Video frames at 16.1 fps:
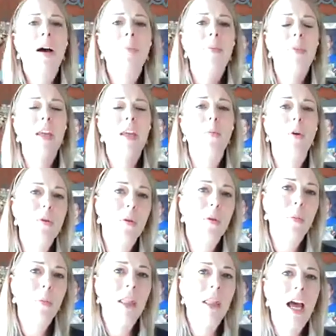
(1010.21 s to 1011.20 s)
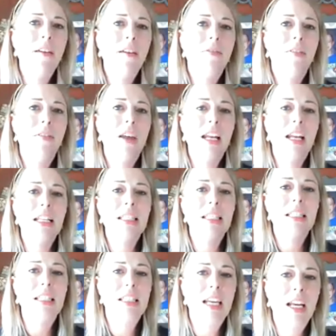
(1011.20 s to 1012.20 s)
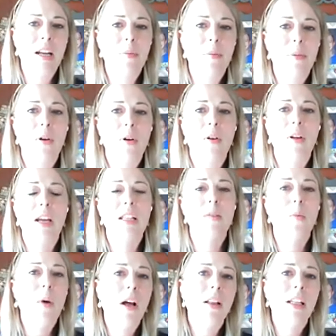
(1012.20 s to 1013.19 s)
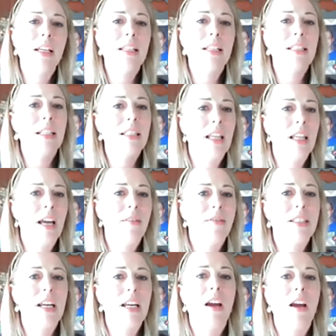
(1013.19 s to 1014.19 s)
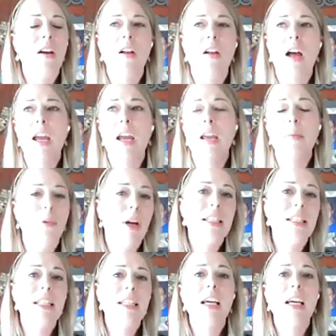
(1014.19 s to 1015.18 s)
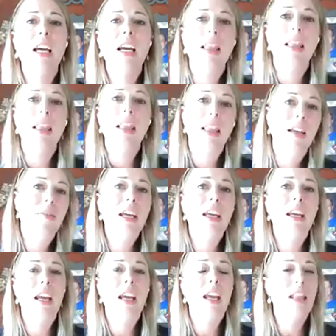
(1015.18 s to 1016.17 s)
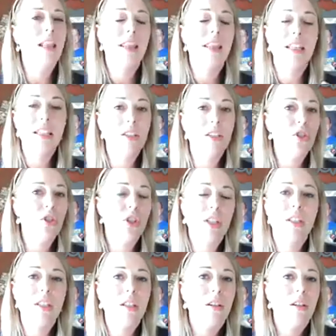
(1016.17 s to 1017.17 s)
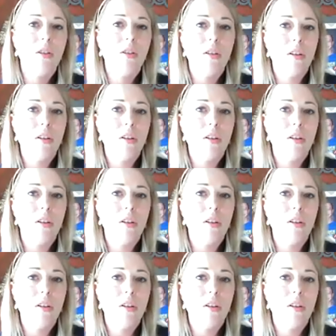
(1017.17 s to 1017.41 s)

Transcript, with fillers: Um, it works with my life and it's sustainable. It's wellness, it's lifestyle. I embrace it, I live it, and this is just